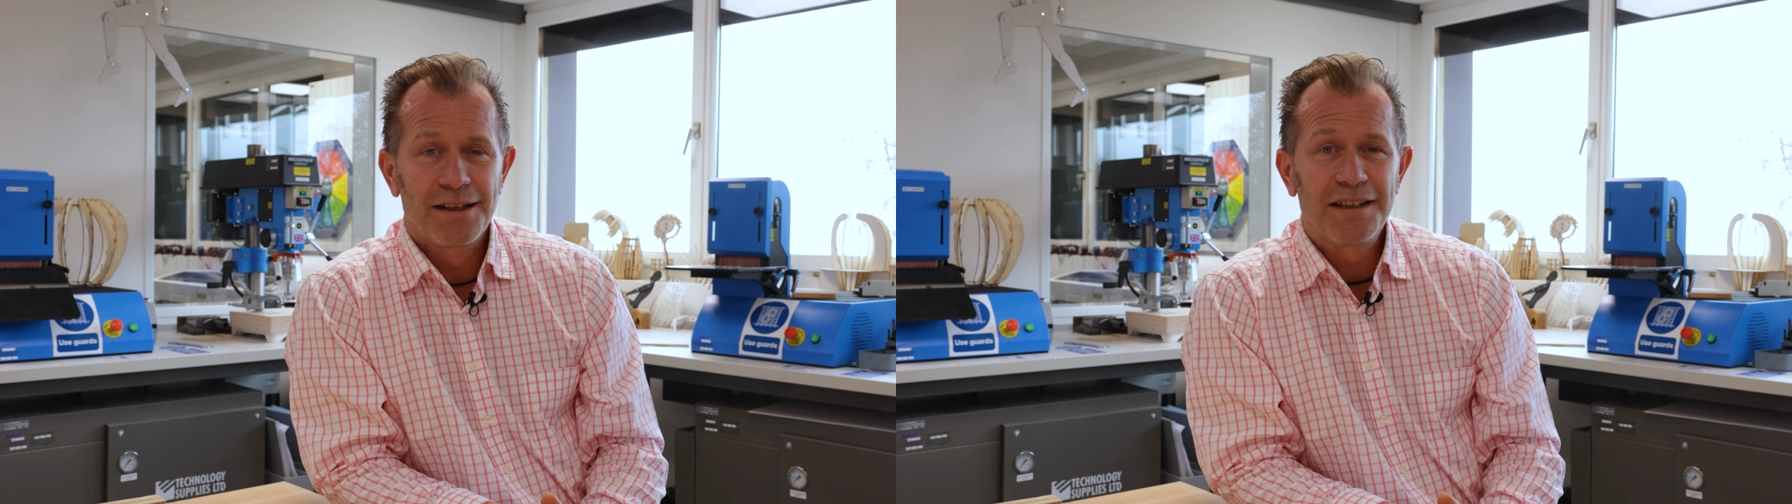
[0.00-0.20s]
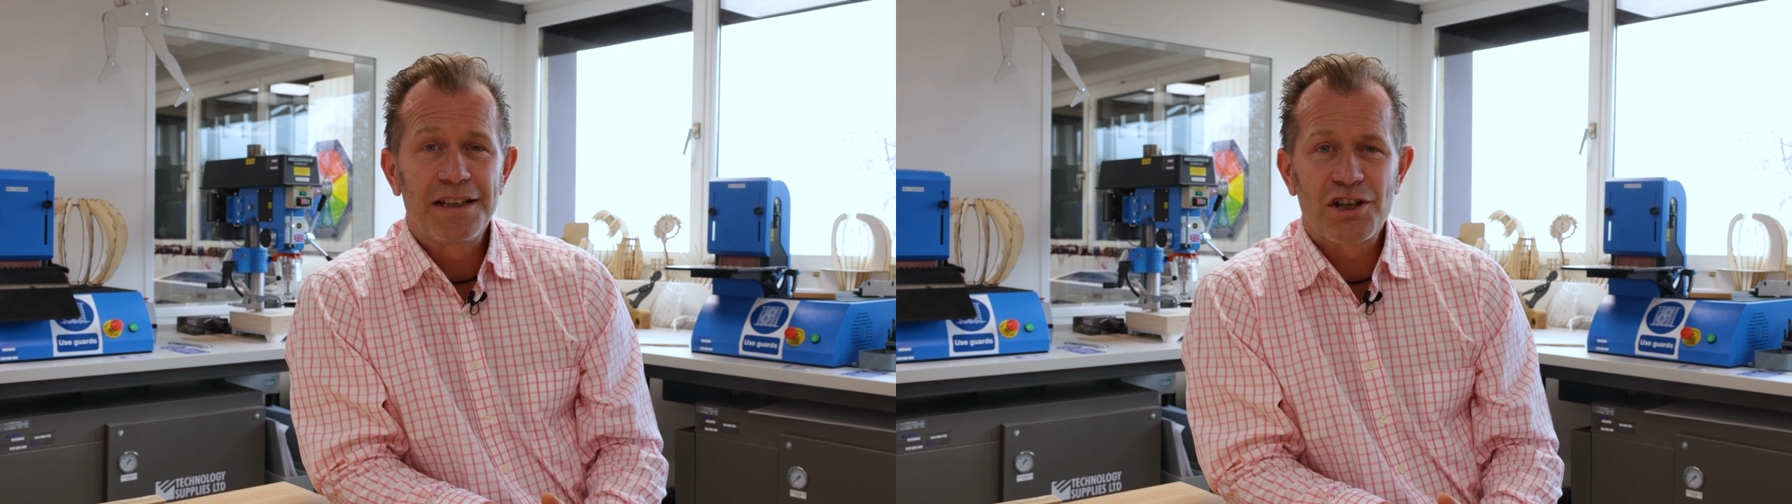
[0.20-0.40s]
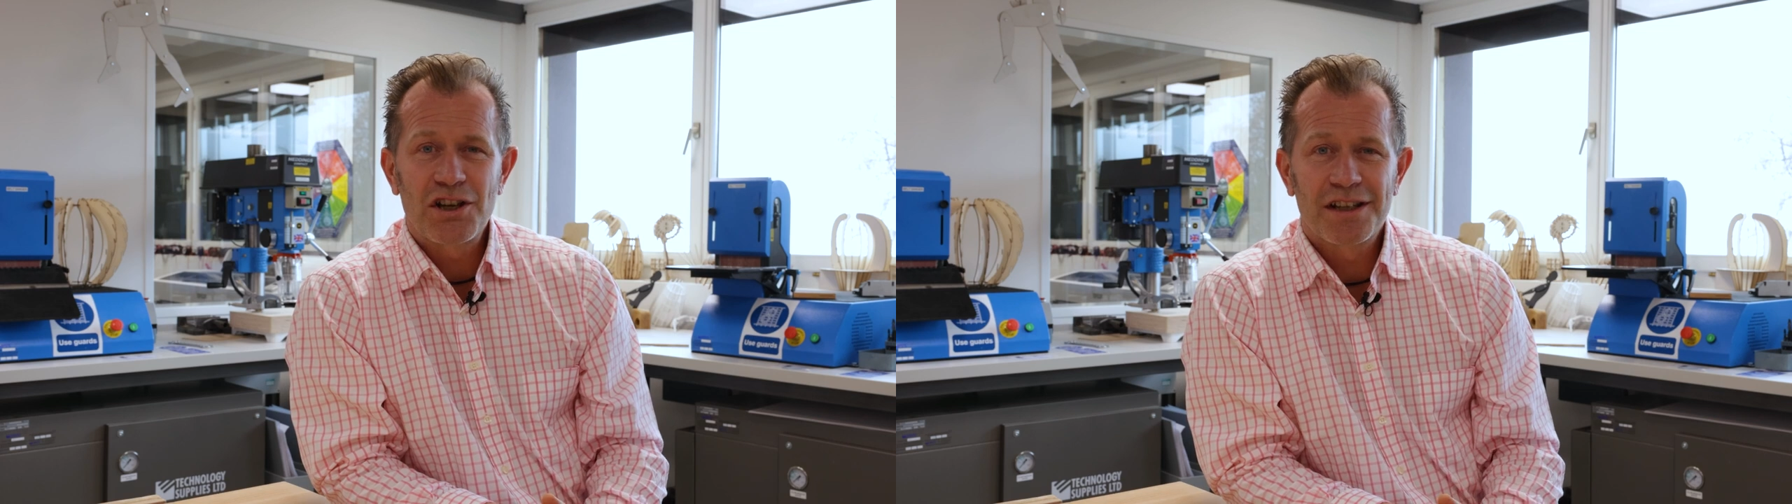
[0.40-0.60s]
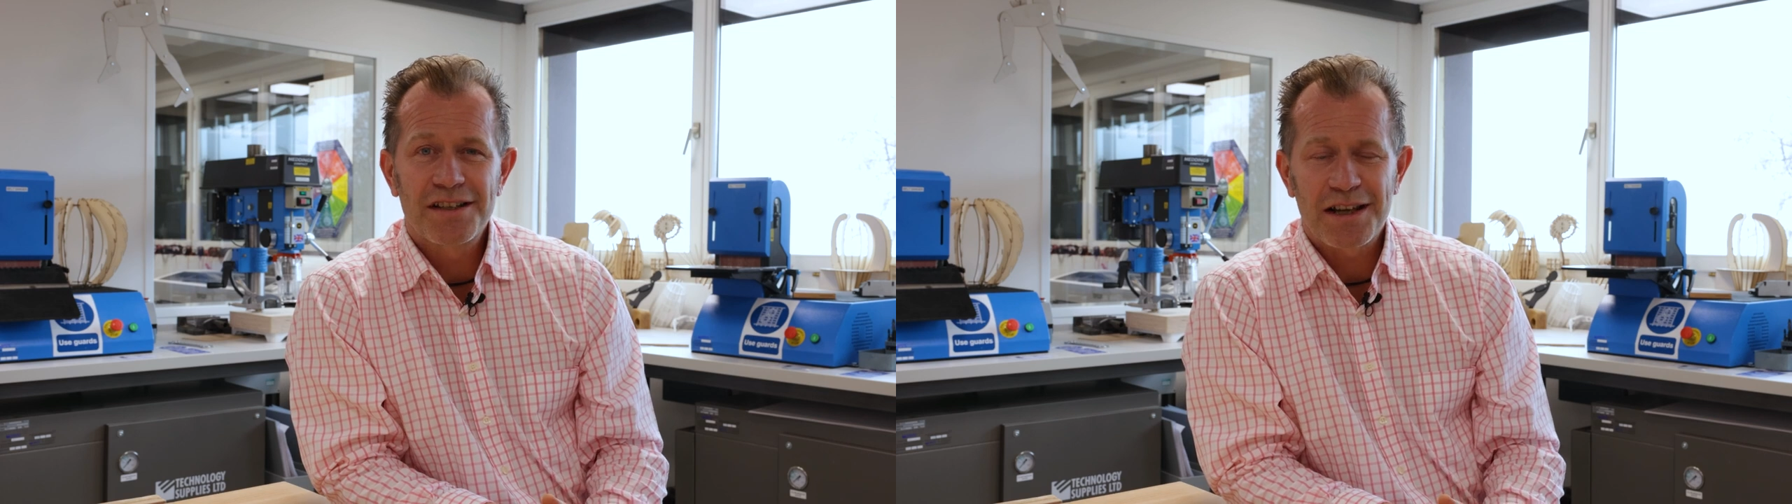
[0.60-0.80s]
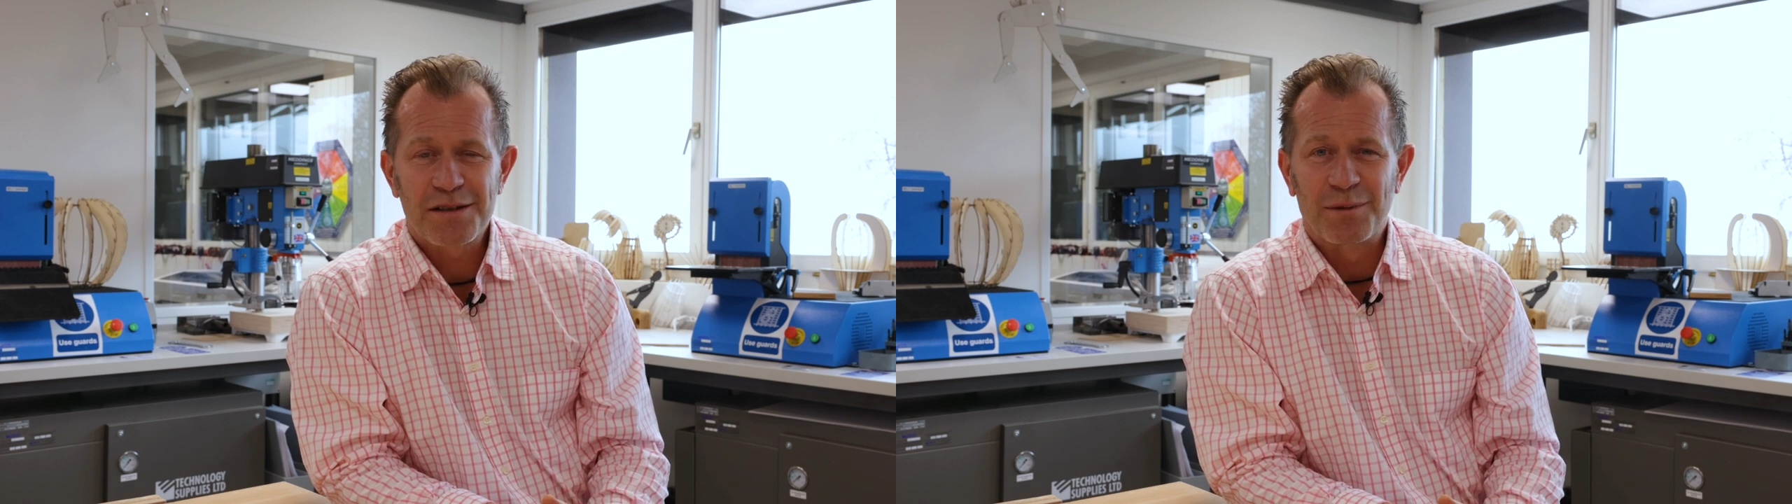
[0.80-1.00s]
The internal
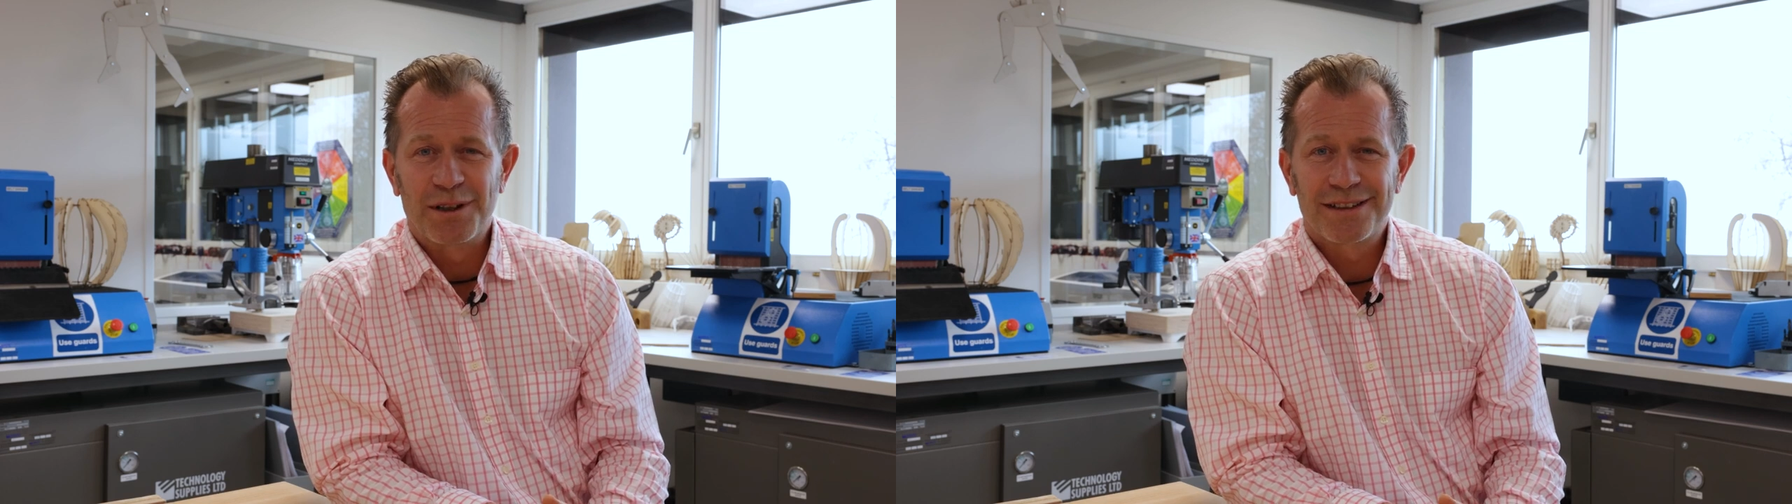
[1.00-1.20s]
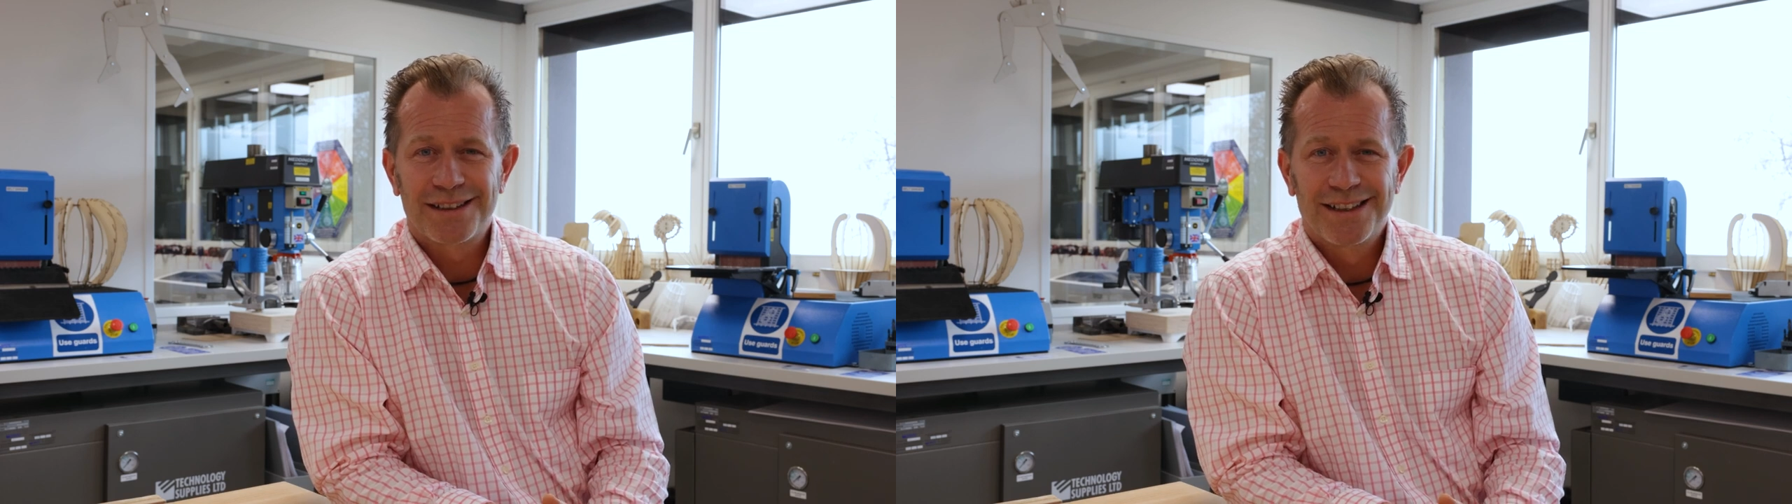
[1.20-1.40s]
assessment